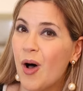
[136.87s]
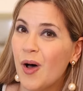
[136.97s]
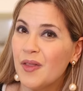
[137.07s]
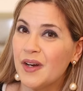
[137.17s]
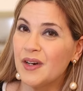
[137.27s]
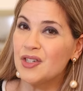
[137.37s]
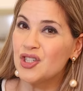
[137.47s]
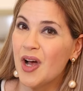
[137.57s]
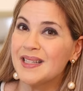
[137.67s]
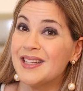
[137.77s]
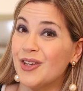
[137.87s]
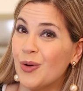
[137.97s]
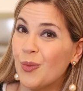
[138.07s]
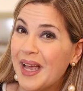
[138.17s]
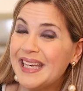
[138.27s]
all their shots and
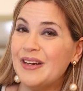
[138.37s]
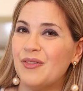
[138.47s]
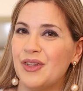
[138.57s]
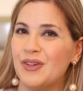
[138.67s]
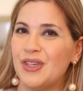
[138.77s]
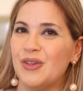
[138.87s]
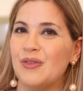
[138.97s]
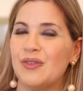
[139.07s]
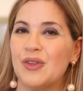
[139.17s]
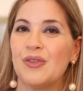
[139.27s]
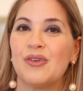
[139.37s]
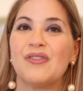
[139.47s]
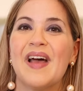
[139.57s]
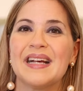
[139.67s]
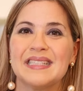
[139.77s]
they're waiting for their cue for their
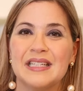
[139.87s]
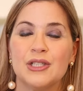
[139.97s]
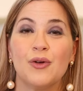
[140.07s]
third vaccine.